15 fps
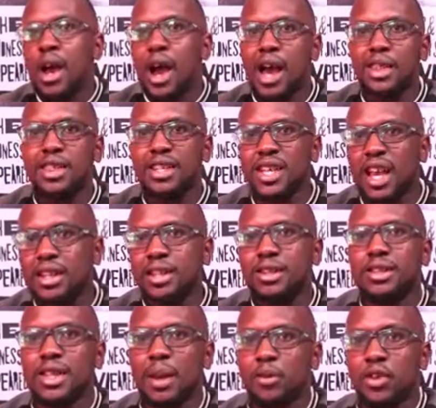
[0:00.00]
and these are
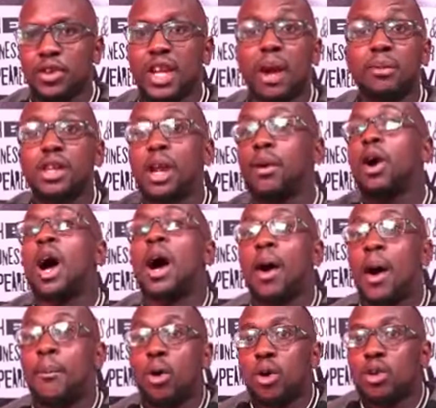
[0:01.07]
some of the terms that
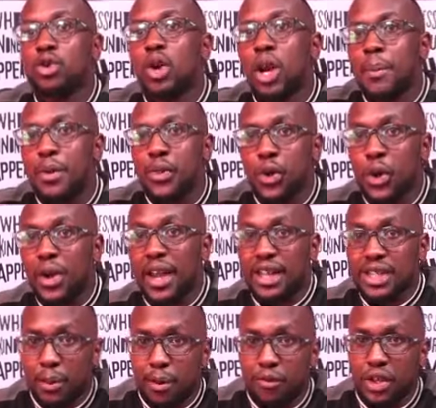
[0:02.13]
I'm always going to be throwing in
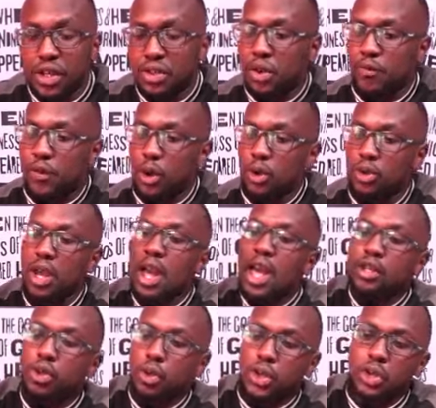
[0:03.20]
some of these reviews.
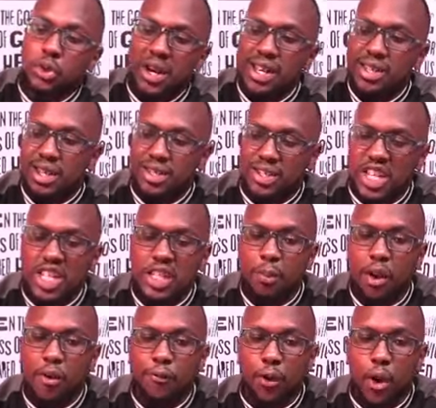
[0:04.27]
So this one is a
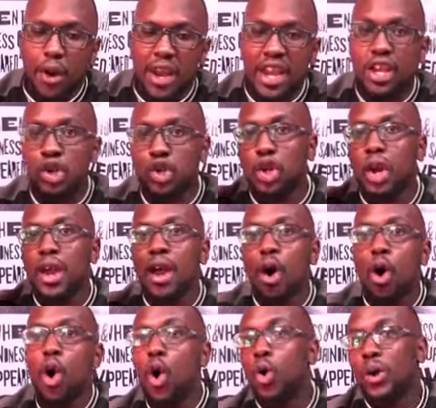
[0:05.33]
6.4-inch
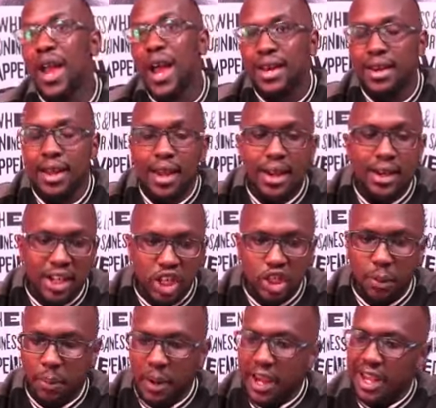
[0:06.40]
OLED
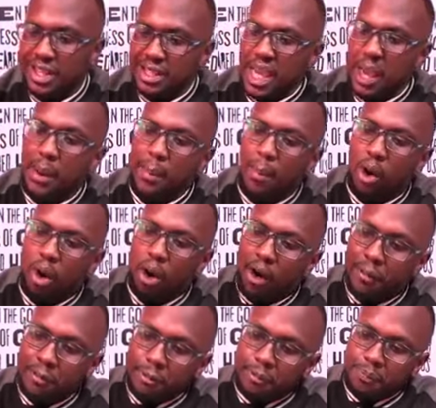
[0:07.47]
display. It's capable
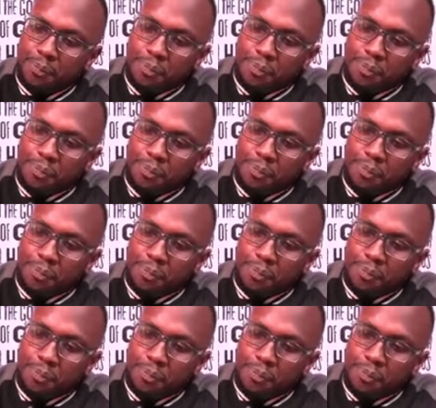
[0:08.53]
of